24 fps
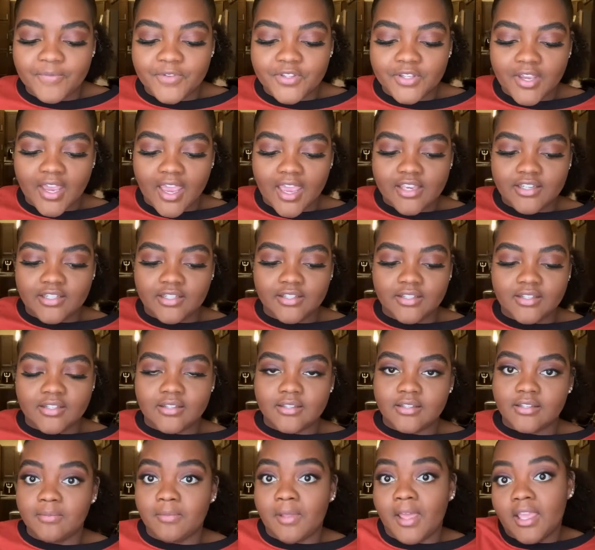So I
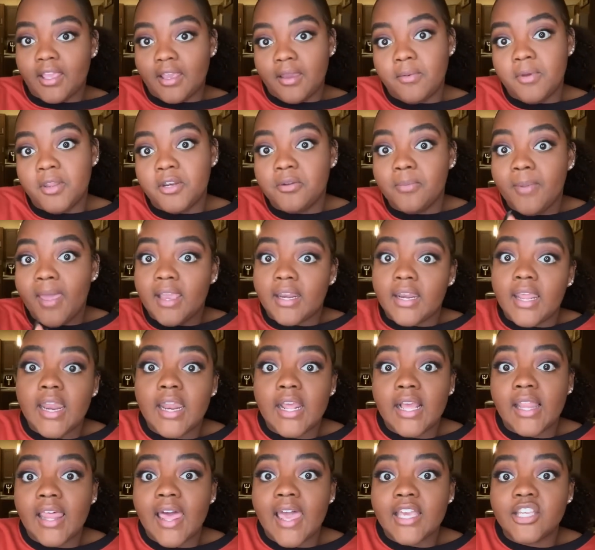just am like, I'm gonna do
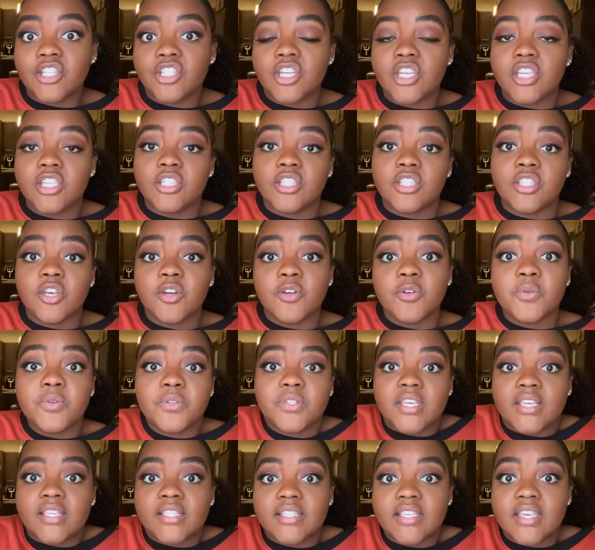magnetic lashes. Those
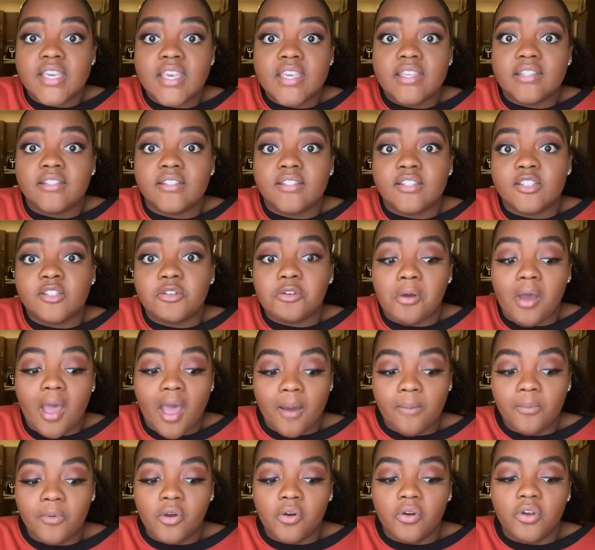exist, so
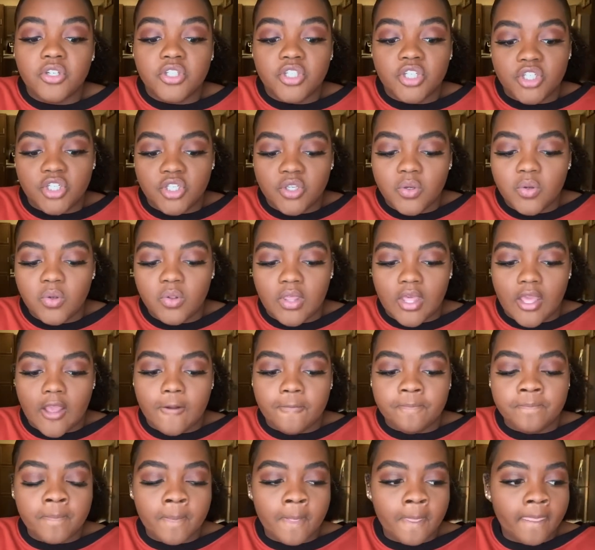I'm going to do them.